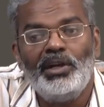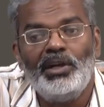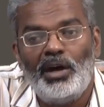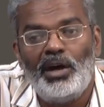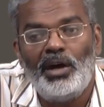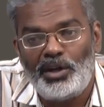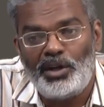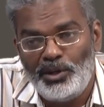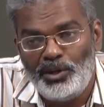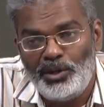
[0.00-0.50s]

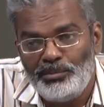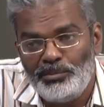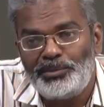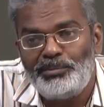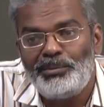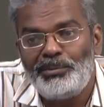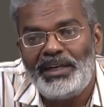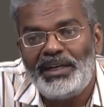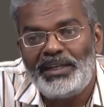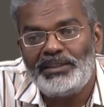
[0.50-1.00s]
or
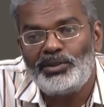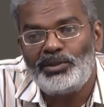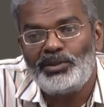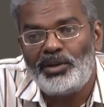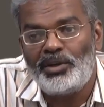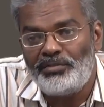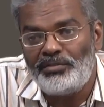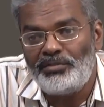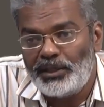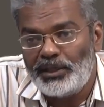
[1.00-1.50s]
numismatics or
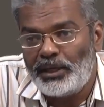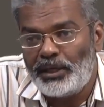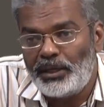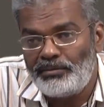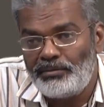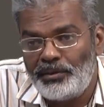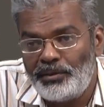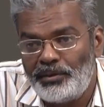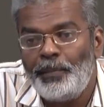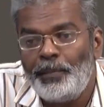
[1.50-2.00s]

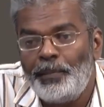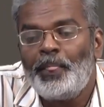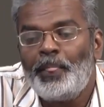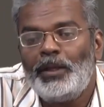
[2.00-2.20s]
epigraphy.